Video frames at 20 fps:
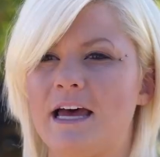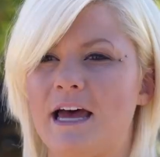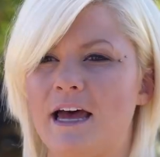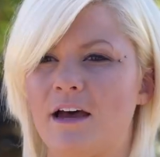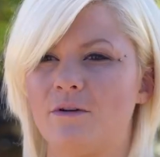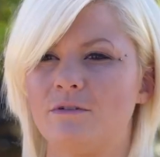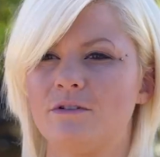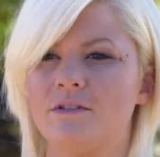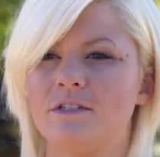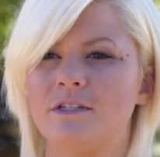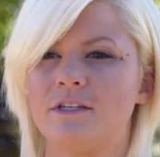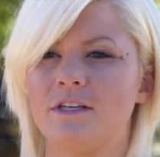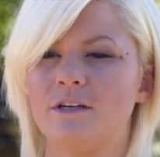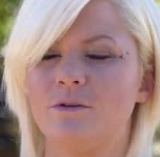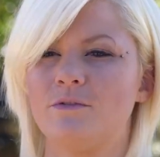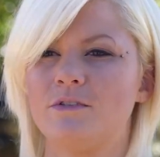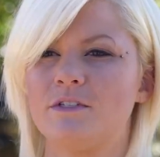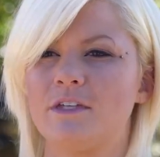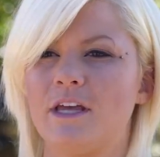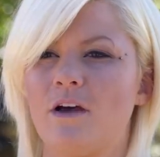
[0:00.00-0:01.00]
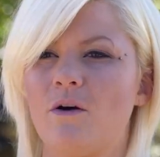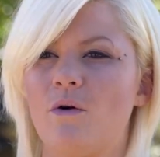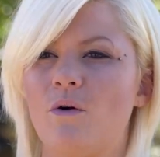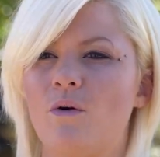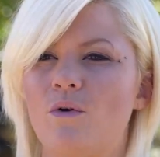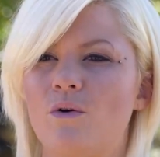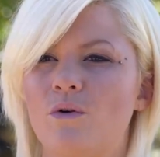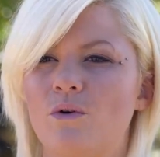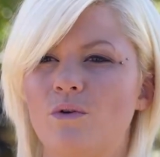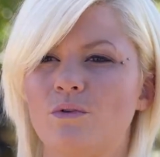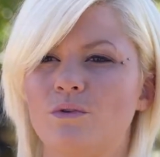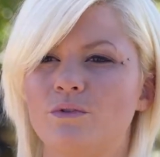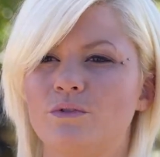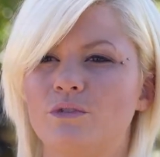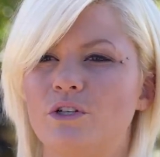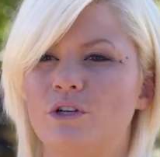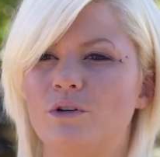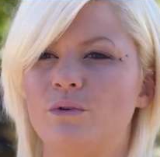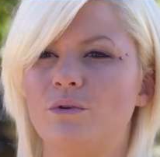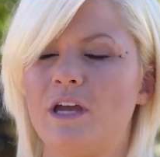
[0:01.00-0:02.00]
house, it was like a whole
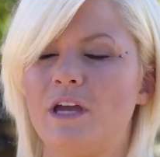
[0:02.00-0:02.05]
new